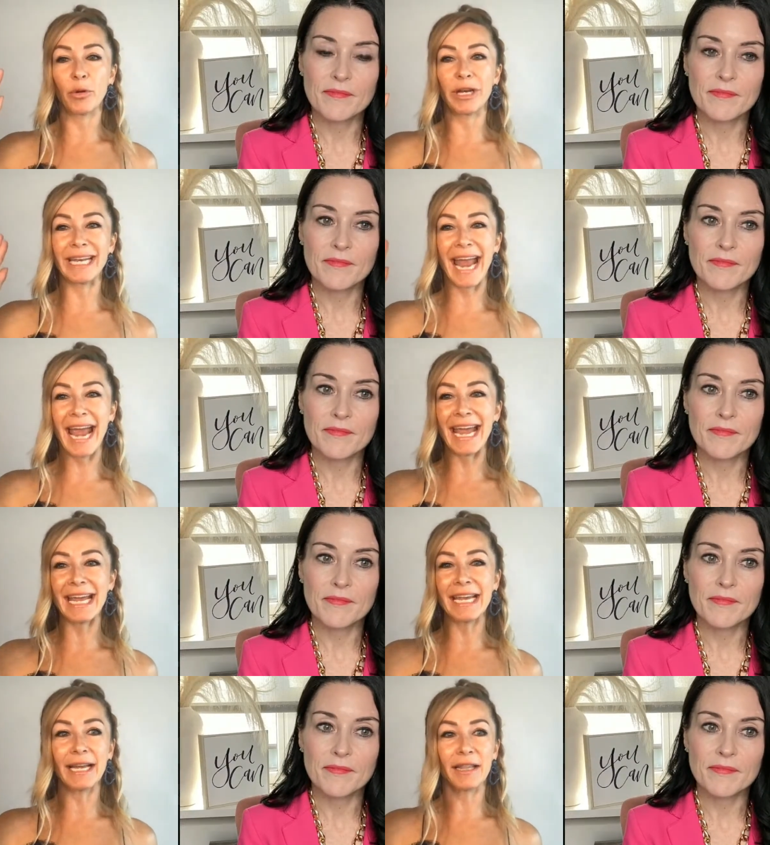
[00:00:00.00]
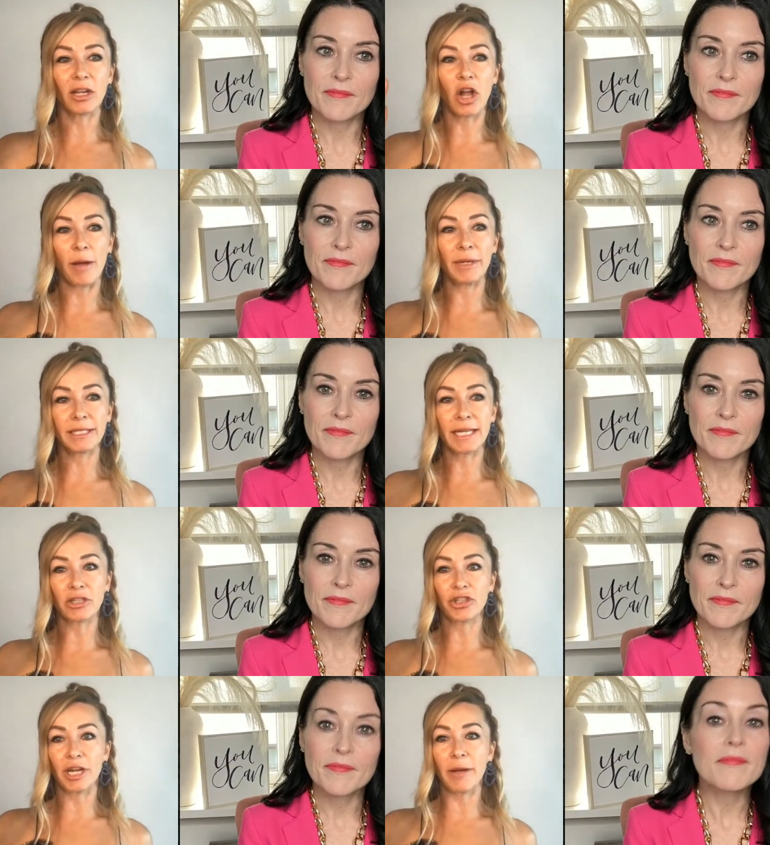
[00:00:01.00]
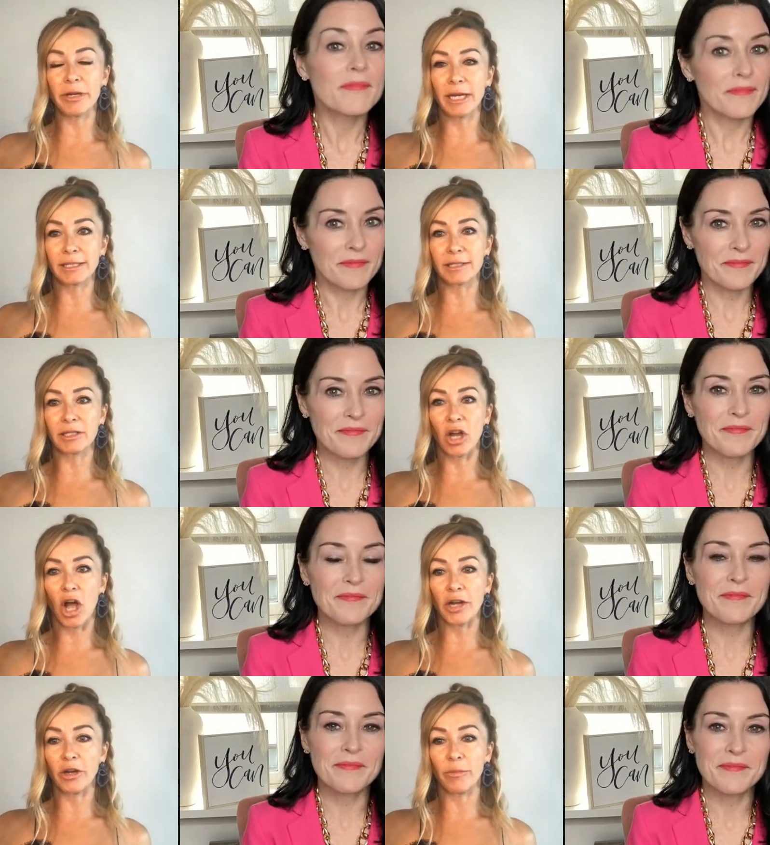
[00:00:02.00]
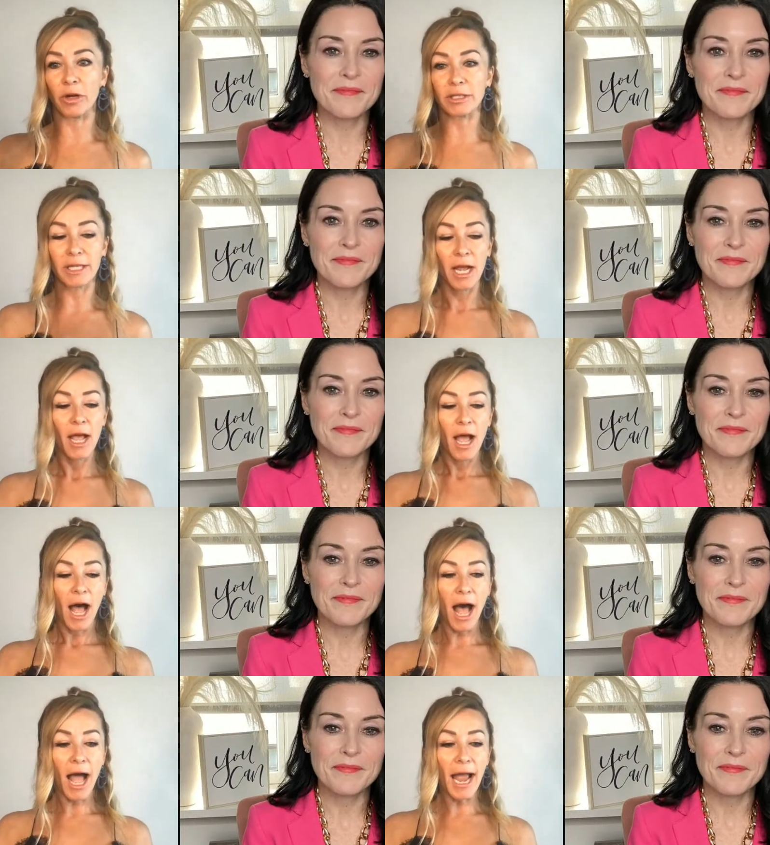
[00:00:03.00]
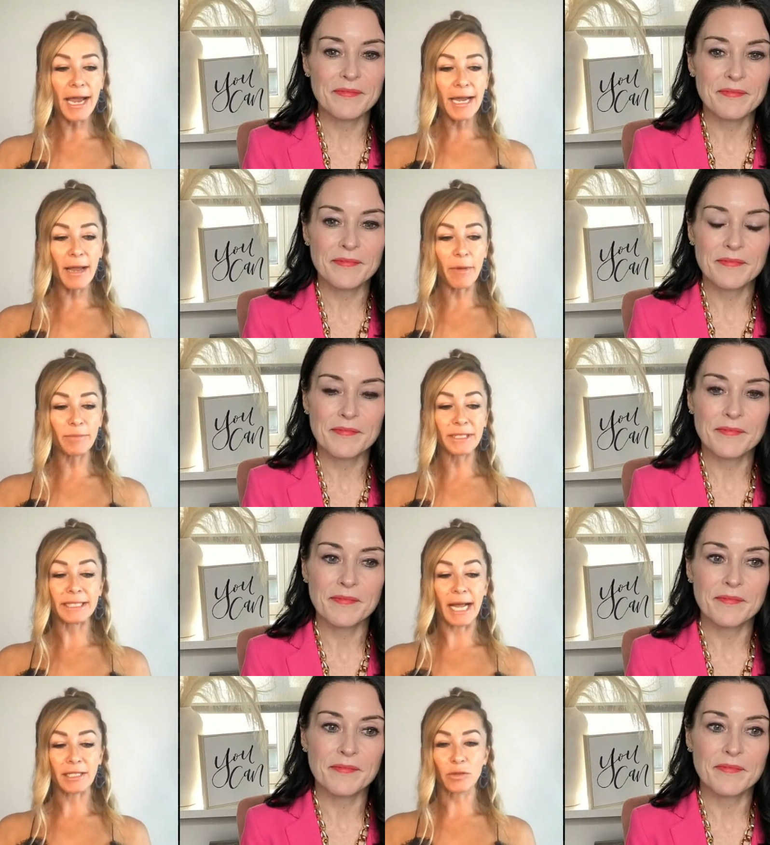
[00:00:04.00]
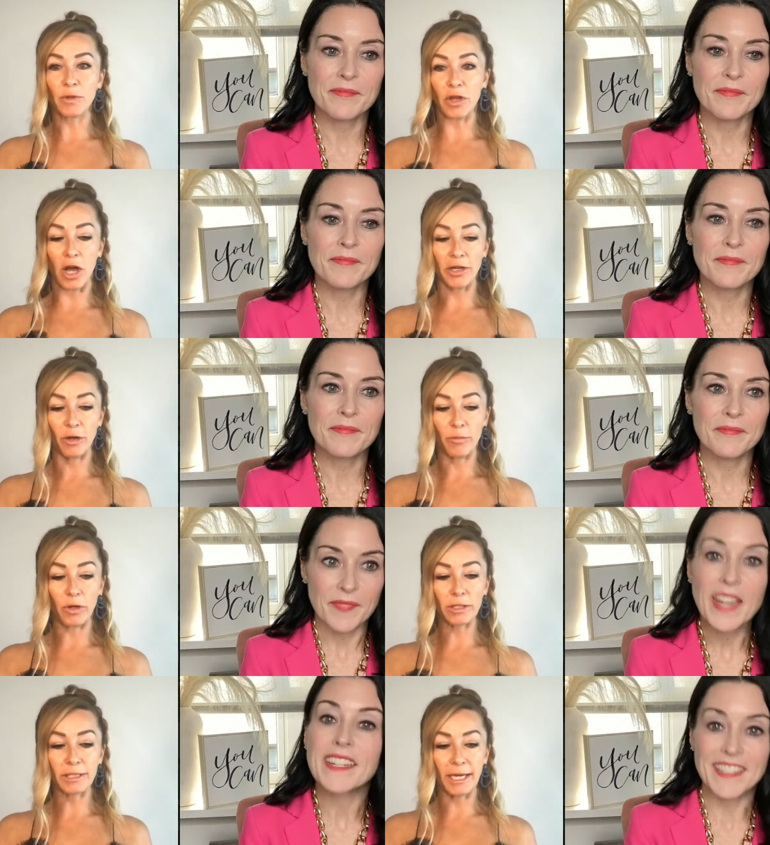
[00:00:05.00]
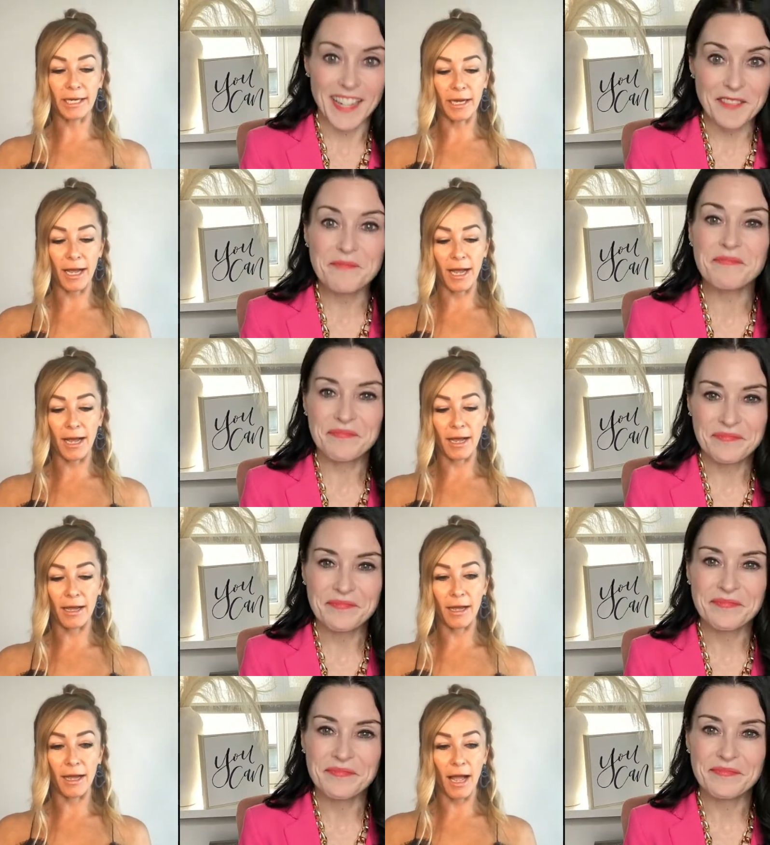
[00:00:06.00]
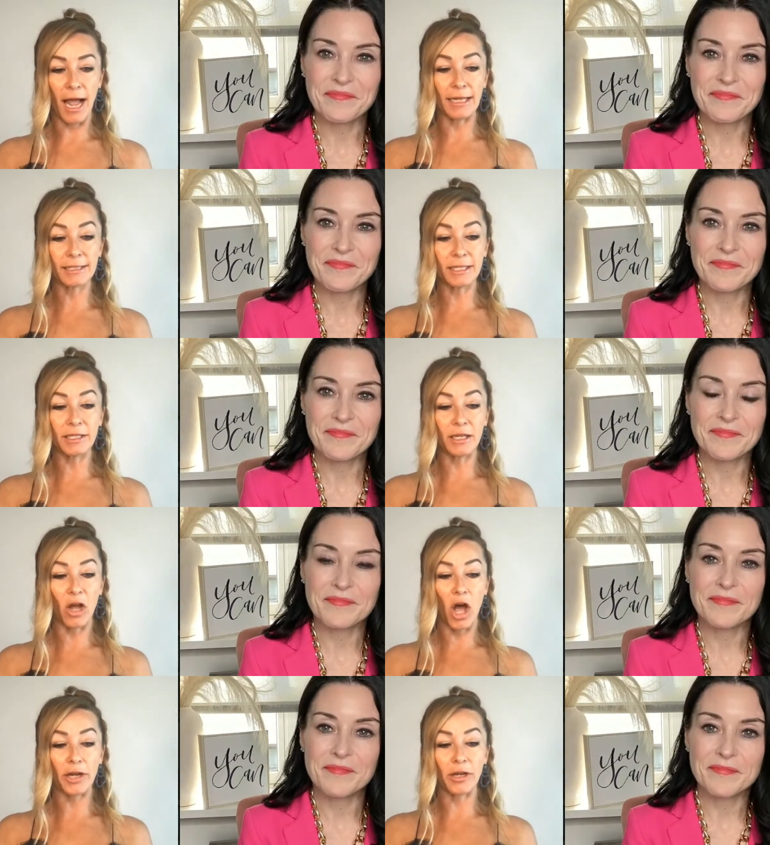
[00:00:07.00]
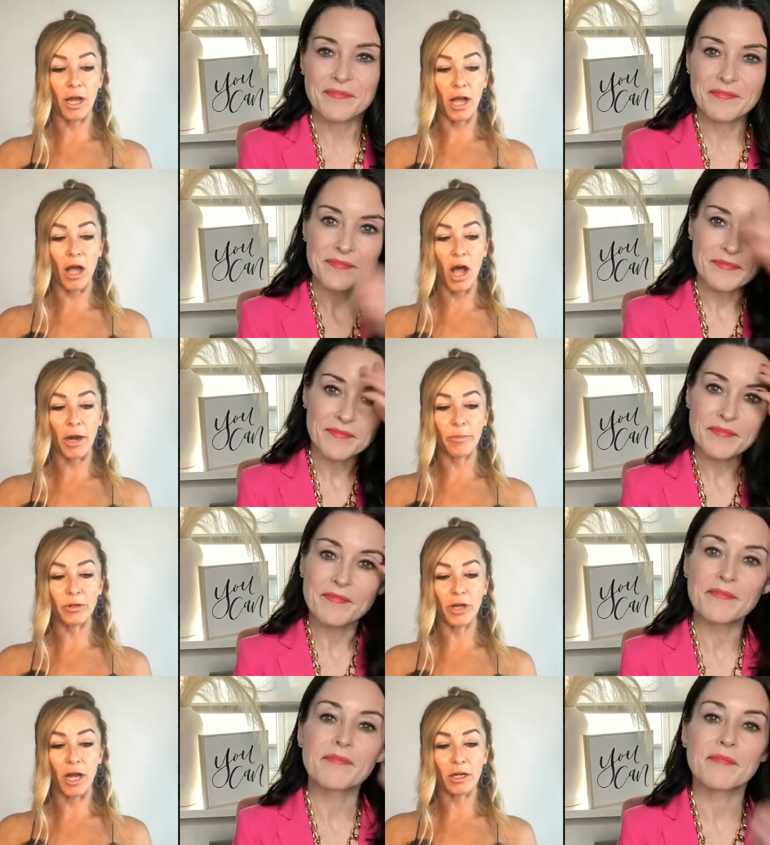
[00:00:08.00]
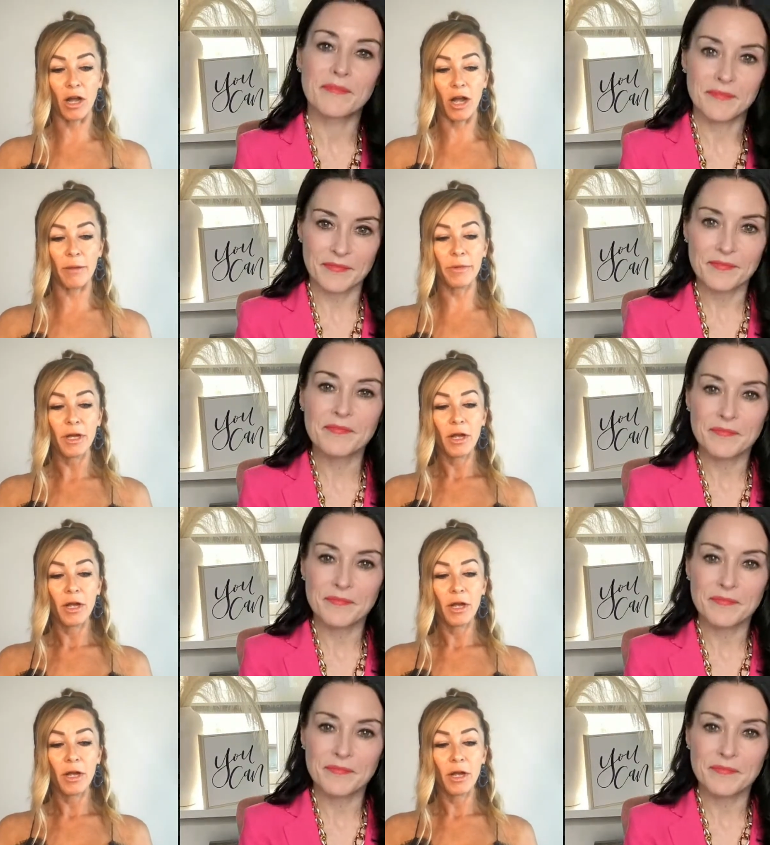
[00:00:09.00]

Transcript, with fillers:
Speaker 1: put an A in the comment section. How many of you guys listen to mm-hmm. audiobooks? I am obsessed with audiobooks. Like uh, I listen to audio, uh, audible.com.